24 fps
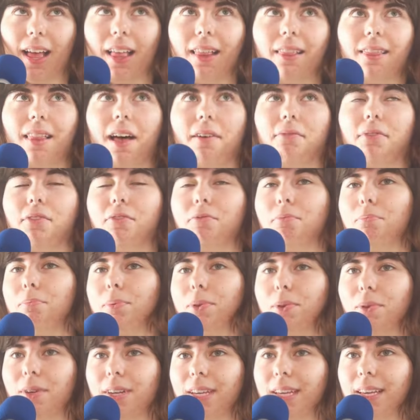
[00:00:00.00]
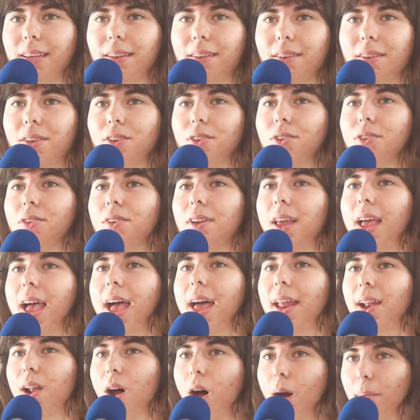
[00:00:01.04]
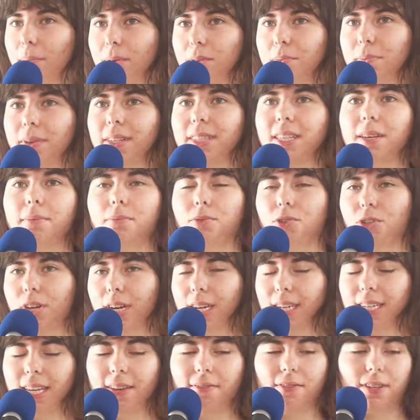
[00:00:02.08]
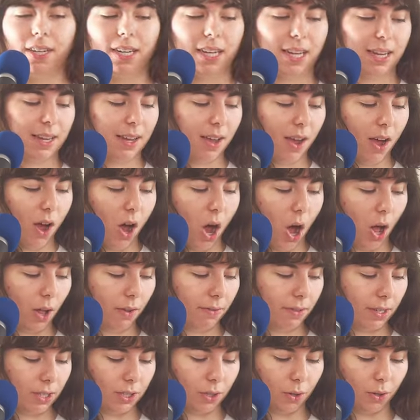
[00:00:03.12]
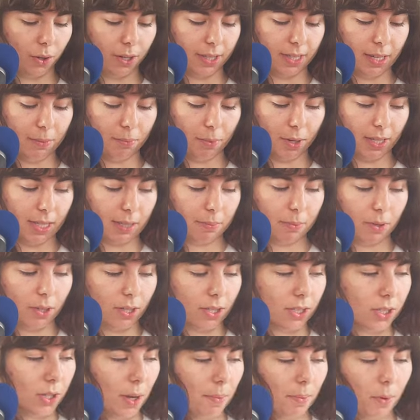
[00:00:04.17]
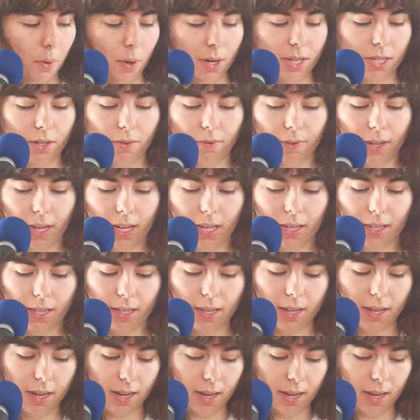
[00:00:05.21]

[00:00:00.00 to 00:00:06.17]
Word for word: love of beauty, and optimism, creativity, all of these Solacene principles. So I'm going to read